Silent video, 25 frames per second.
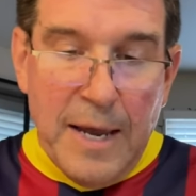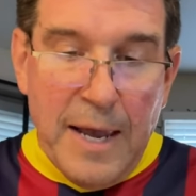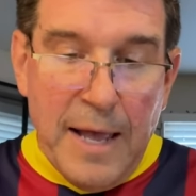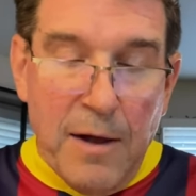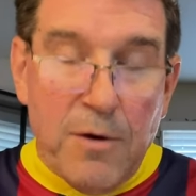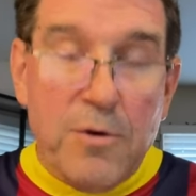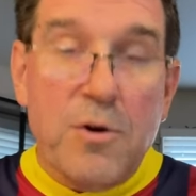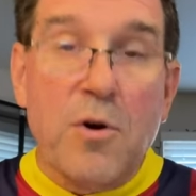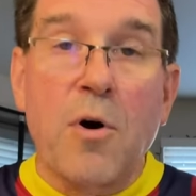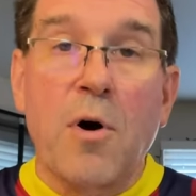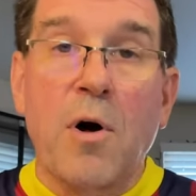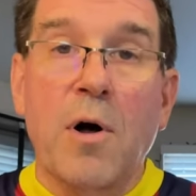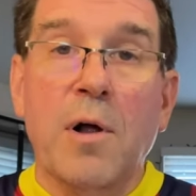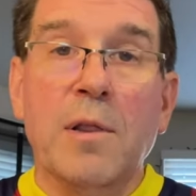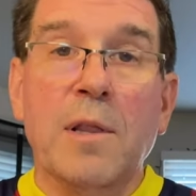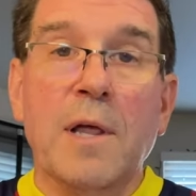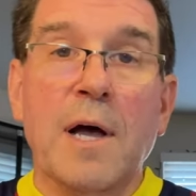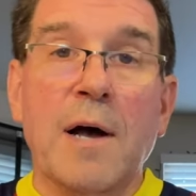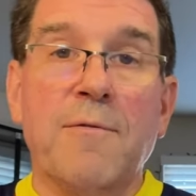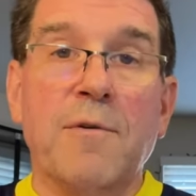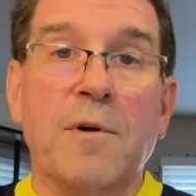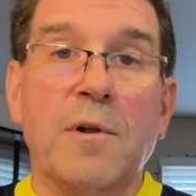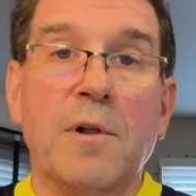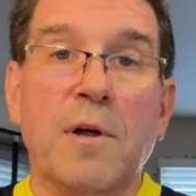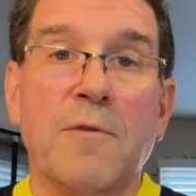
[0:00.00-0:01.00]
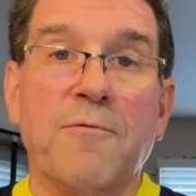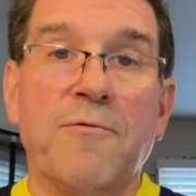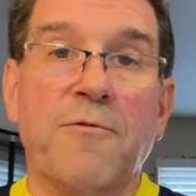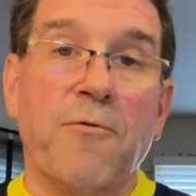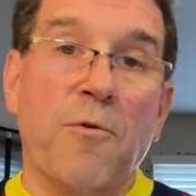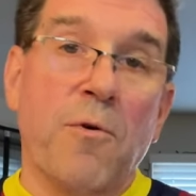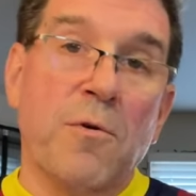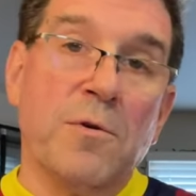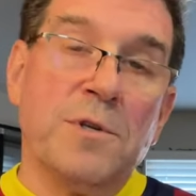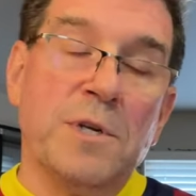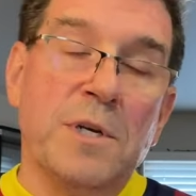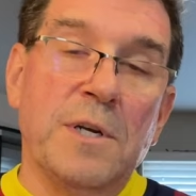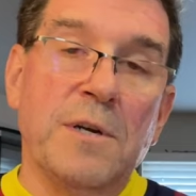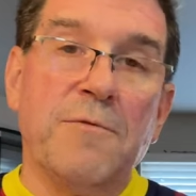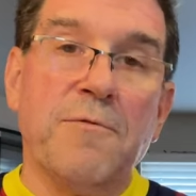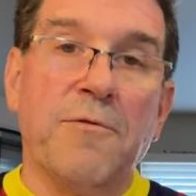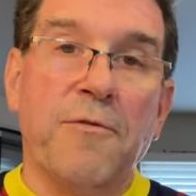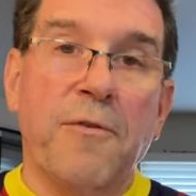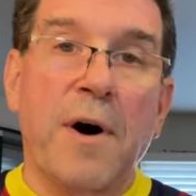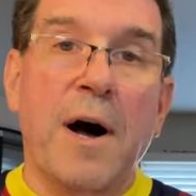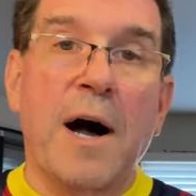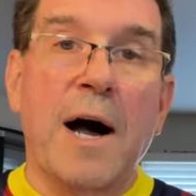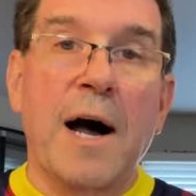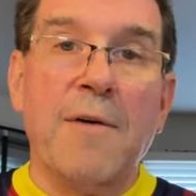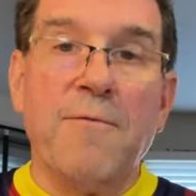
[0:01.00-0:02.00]
Alcohol level of
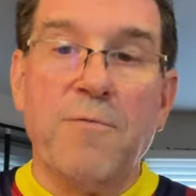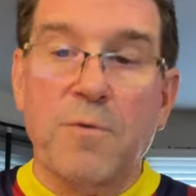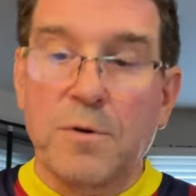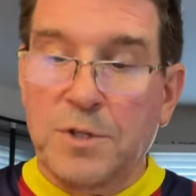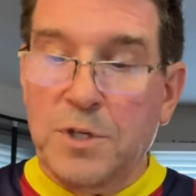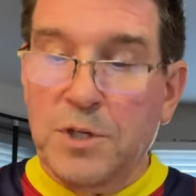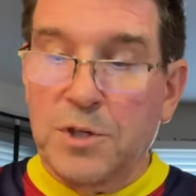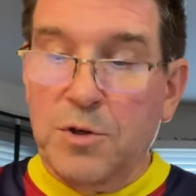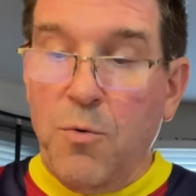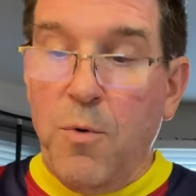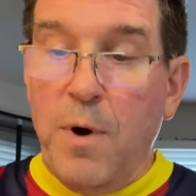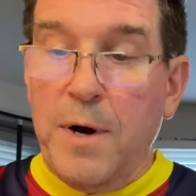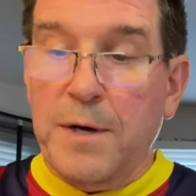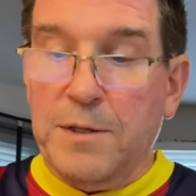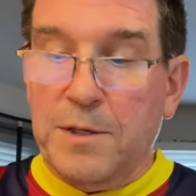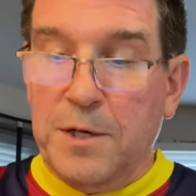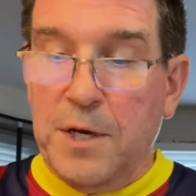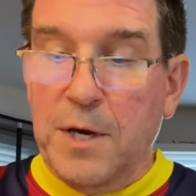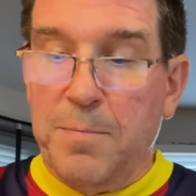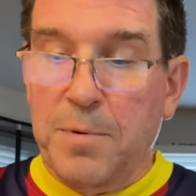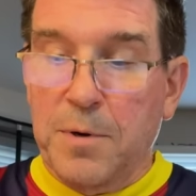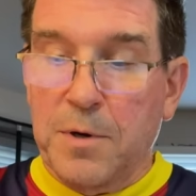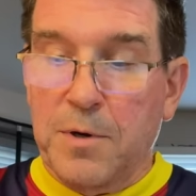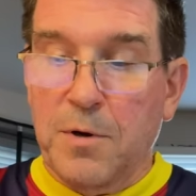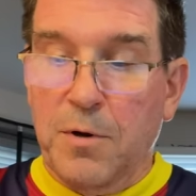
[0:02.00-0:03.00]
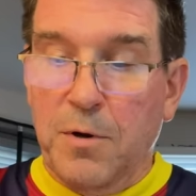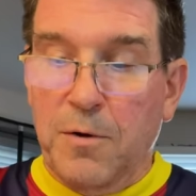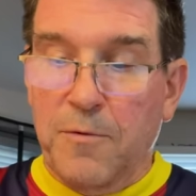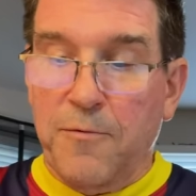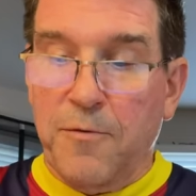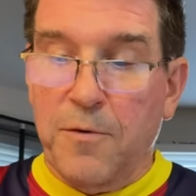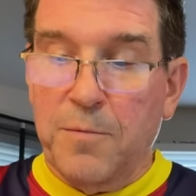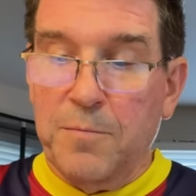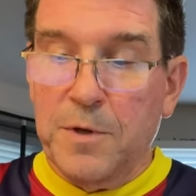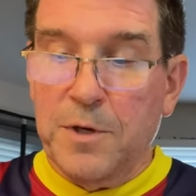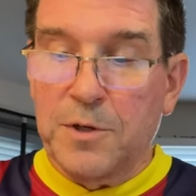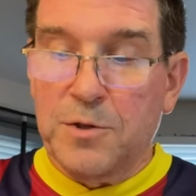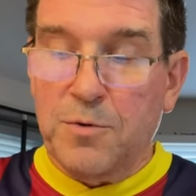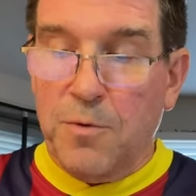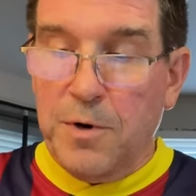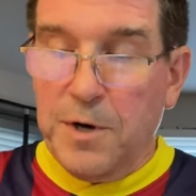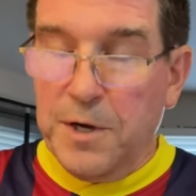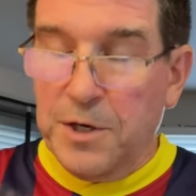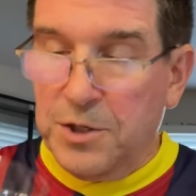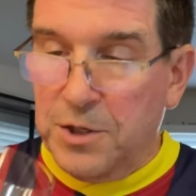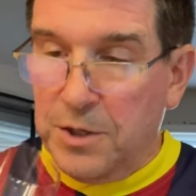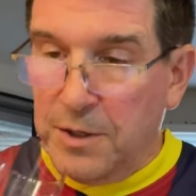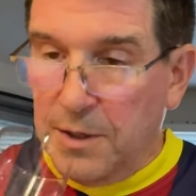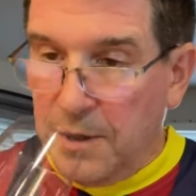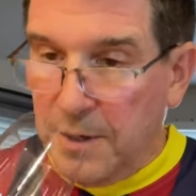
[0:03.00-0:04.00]
14.5, which is quite typical from this
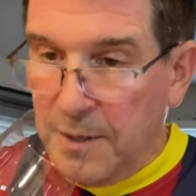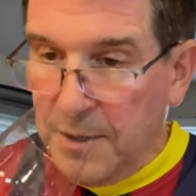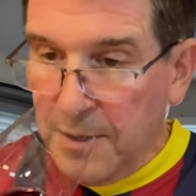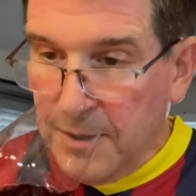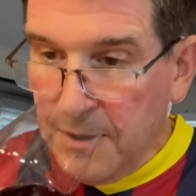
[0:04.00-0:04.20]
region.